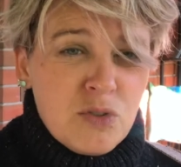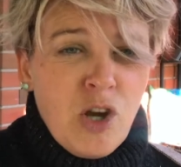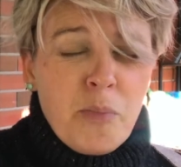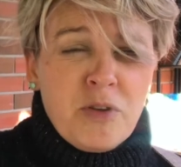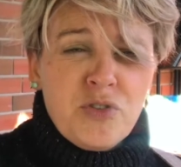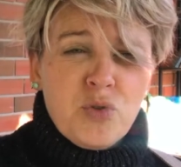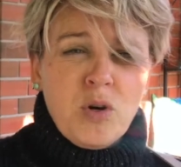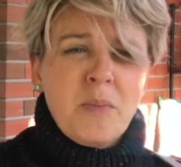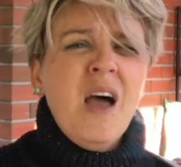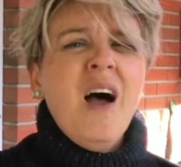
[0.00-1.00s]
tropical
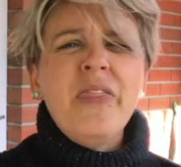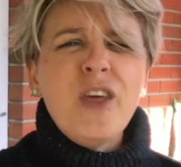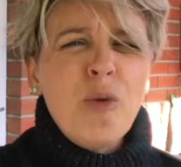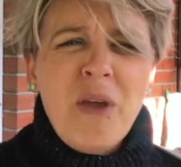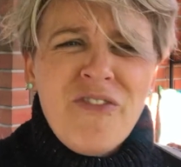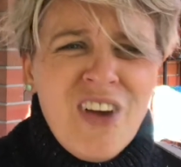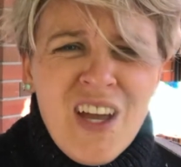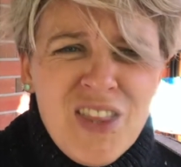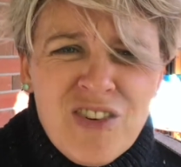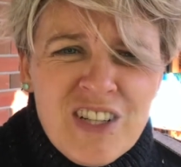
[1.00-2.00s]
storm. They'll be
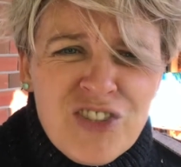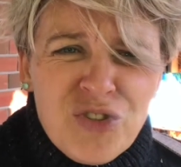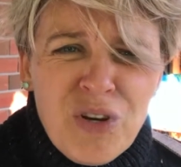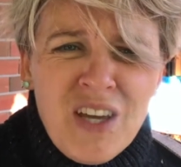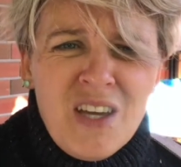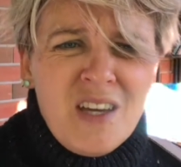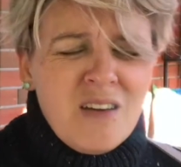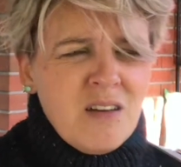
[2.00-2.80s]
fine. They're in a tree.